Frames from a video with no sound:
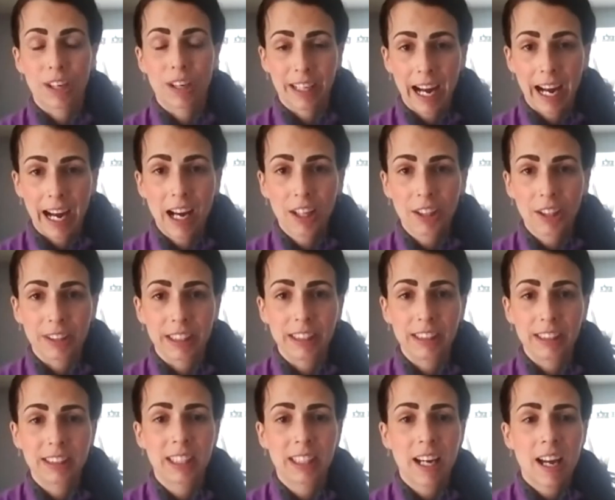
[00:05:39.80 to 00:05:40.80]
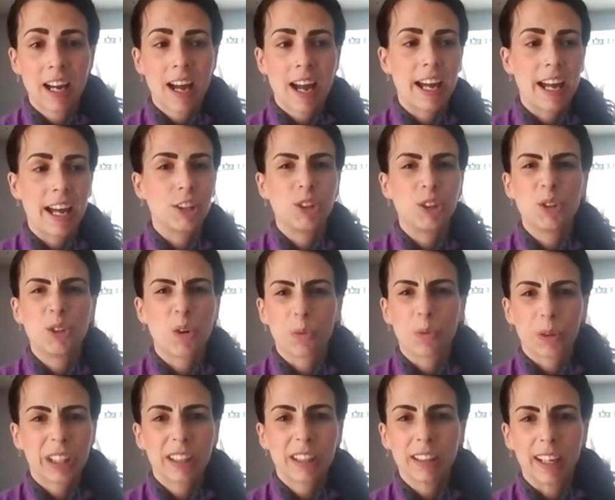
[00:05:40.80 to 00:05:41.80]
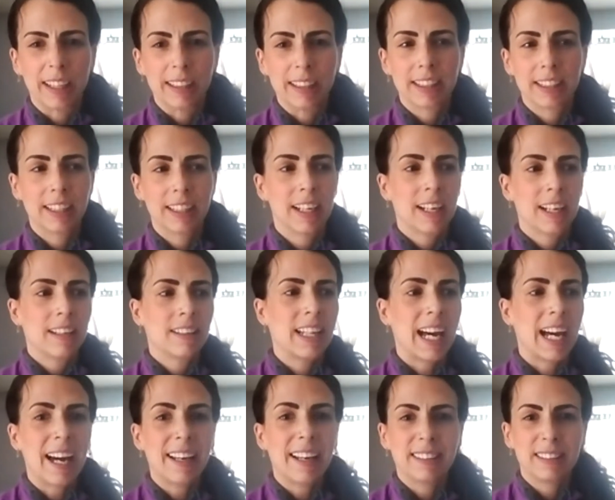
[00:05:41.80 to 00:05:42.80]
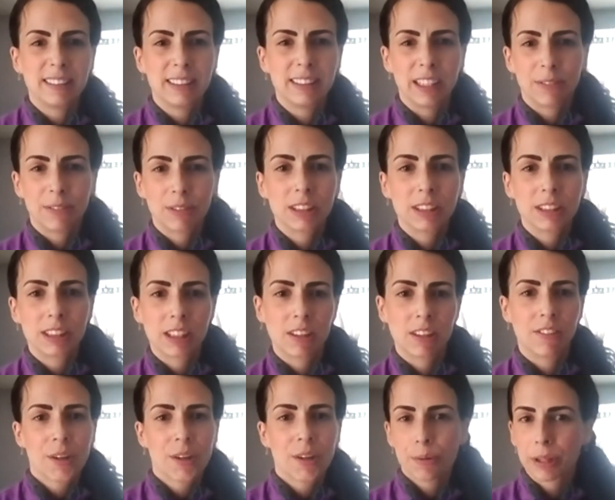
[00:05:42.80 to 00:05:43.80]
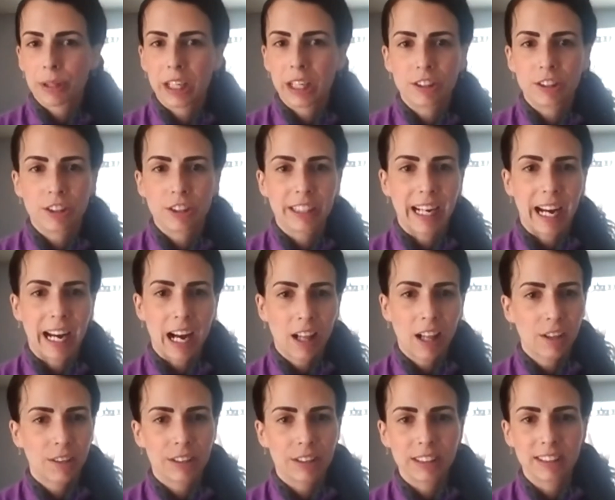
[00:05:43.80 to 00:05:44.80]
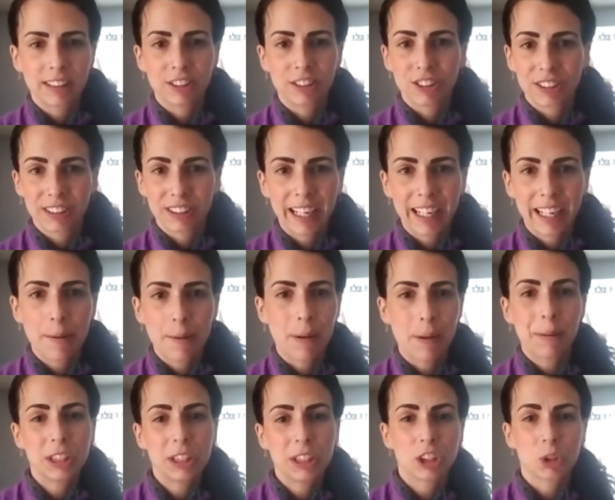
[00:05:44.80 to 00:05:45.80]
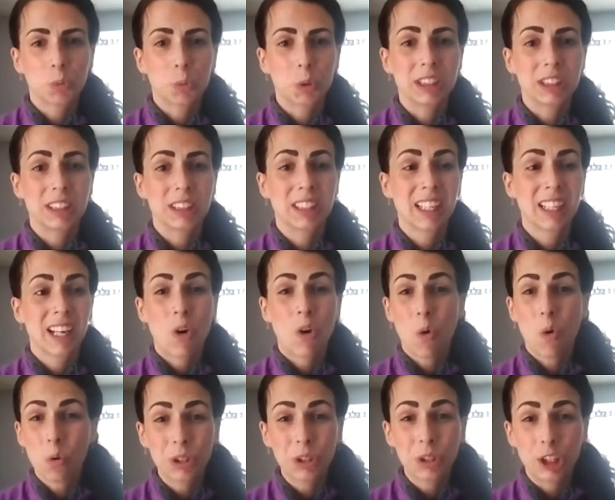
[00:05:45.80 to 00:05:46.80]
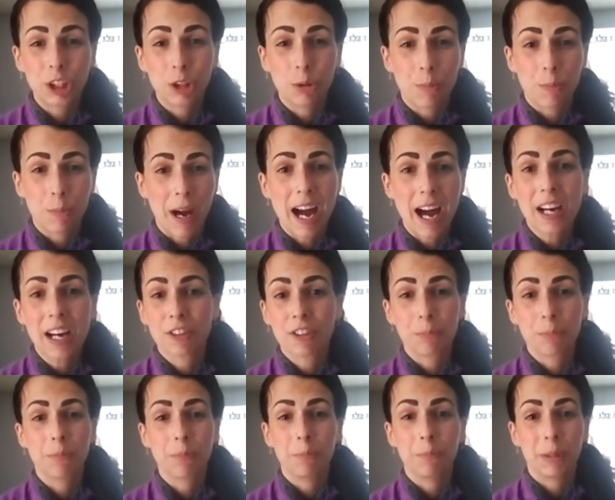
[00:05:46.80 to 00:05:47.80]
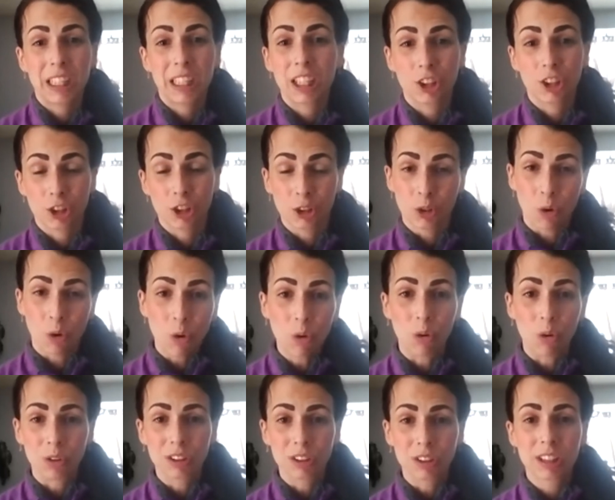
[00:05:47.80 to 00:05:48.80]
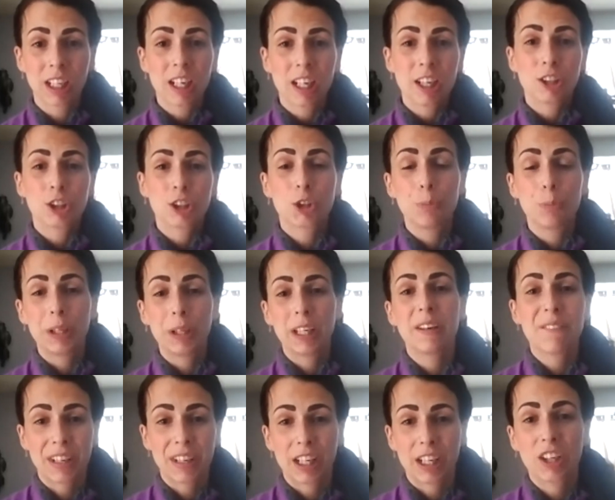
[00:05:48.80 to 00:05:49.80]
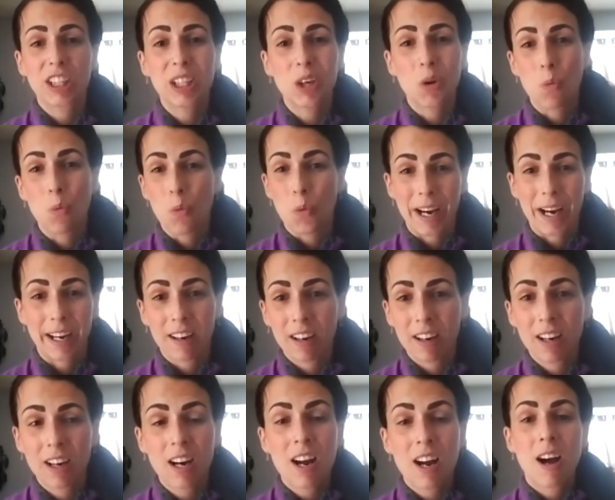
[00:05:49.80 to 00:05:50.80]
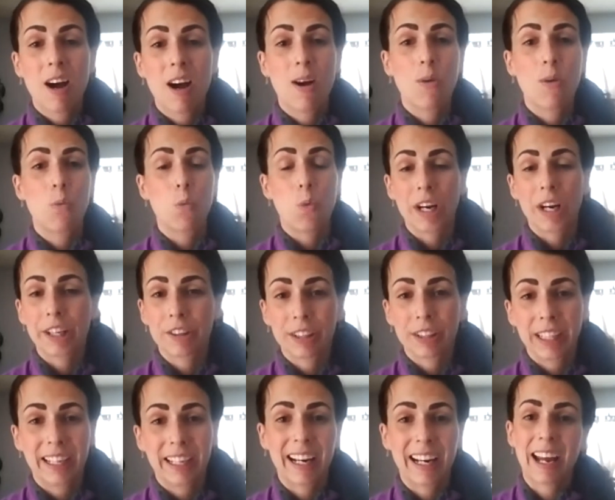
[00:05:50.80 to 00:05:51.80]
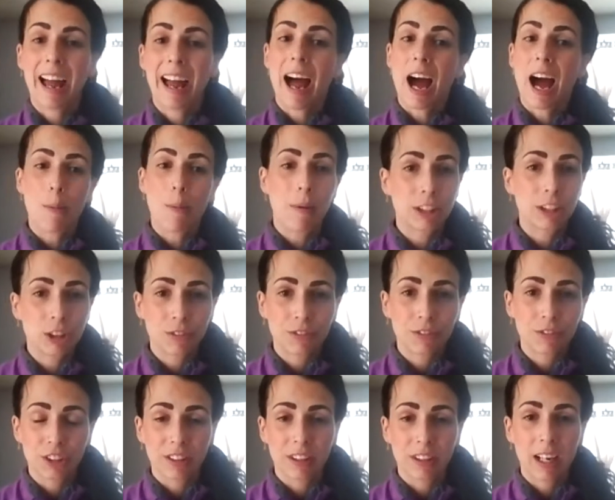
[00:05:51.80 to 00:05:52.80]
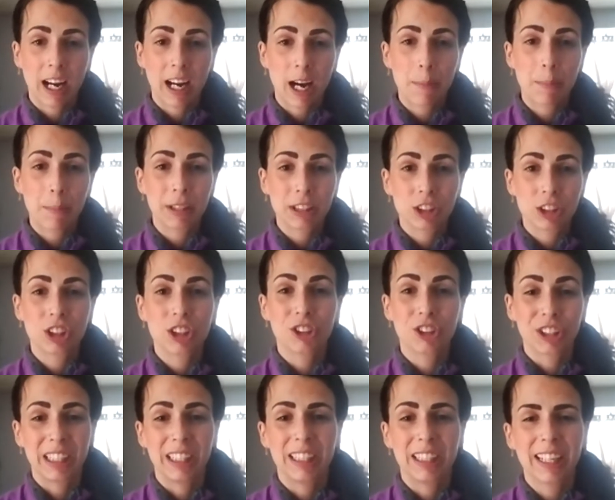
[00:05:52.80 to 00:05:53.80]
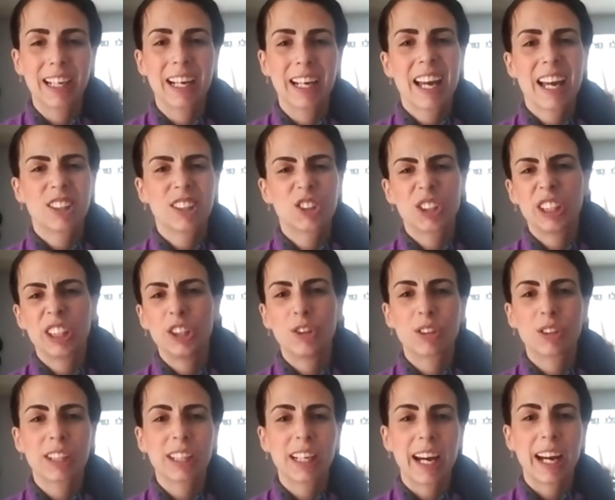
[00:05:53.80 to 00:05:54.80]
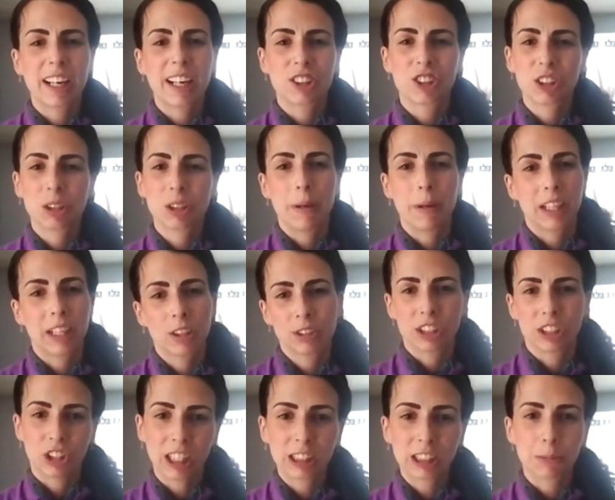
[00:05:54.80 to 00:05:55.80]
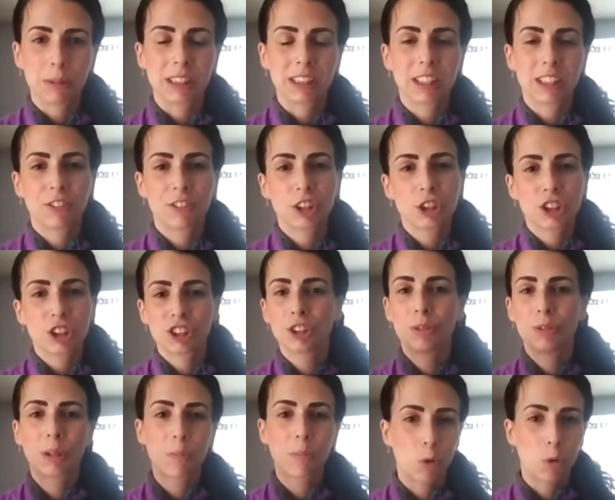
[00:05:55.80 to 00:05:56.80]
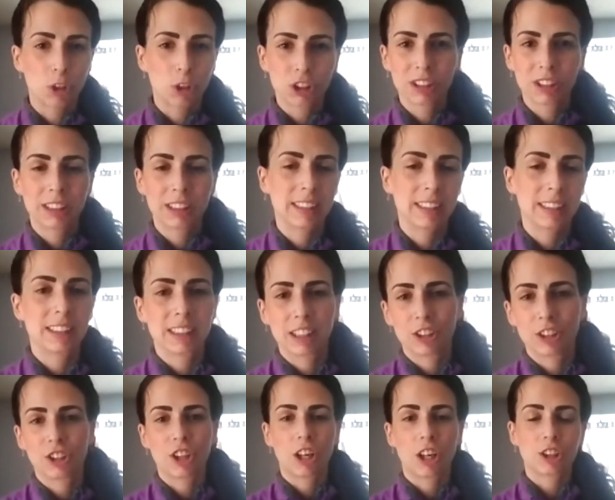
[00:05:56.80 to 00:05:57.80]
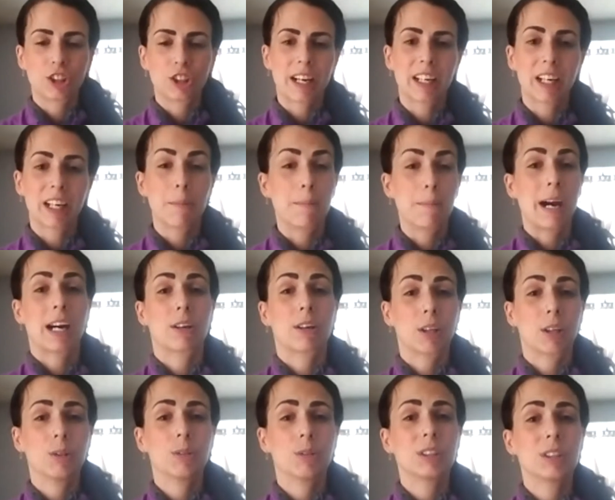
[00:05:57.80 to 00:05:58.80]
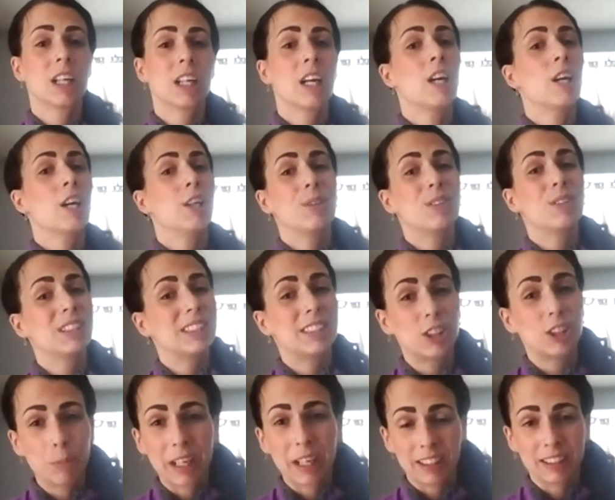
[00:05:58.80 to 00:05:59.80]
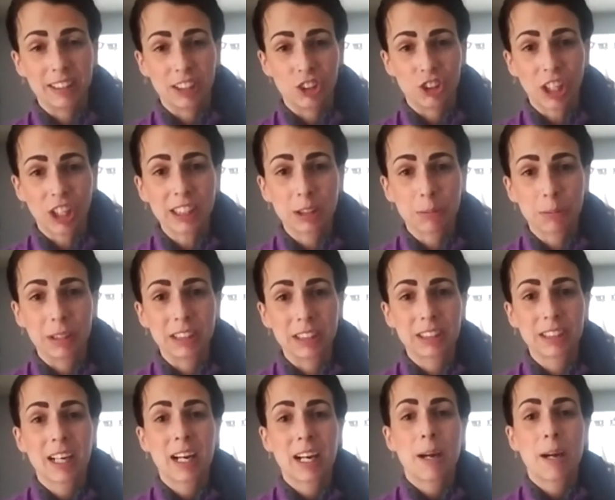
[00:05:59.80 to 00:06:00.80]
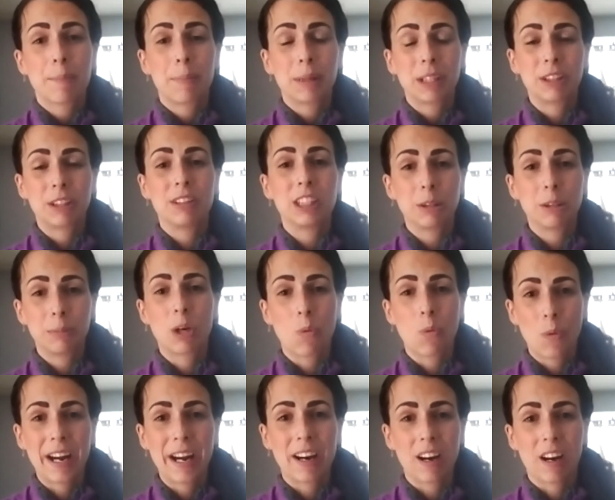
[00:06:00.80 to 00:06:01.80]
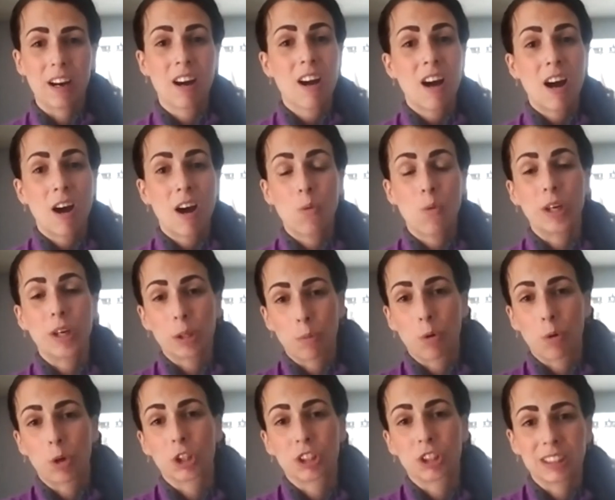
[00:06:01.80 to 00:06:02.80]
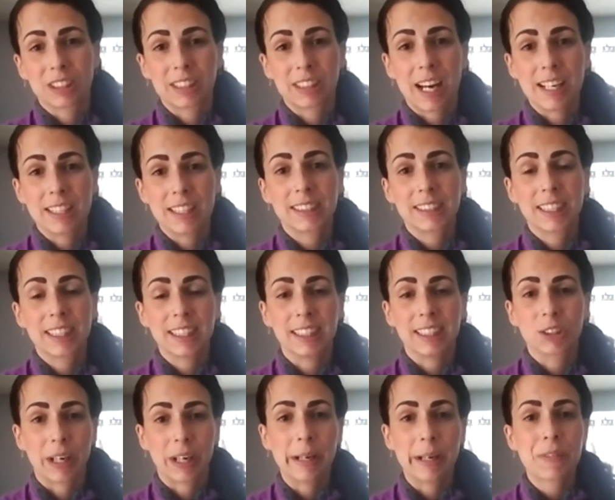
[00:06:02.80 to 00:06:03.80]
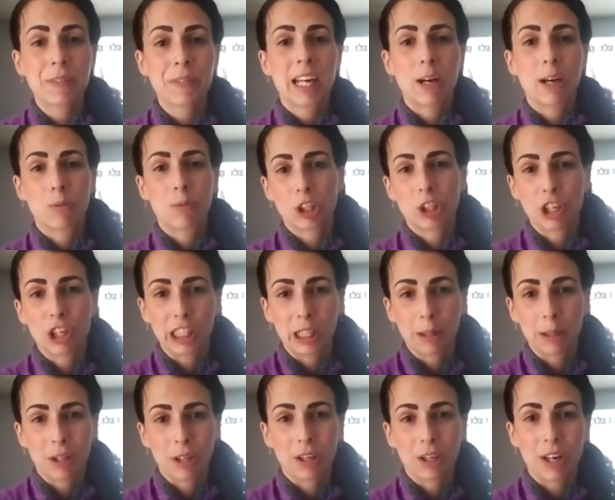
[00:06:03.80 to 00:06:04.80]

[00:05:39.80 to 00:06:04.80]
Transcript: on calories and you don't realize it, that difference of 300 calories in your day might be just what's holding you back from meeting your goals. So being very aware of what you're eating, how much you're eating, so that you can actually make those adjustments. If you're just doing portion sizes and you're not tracking macros, you can still make these adjustments, but you need to be aware of what your portion size is, right? If we're talking about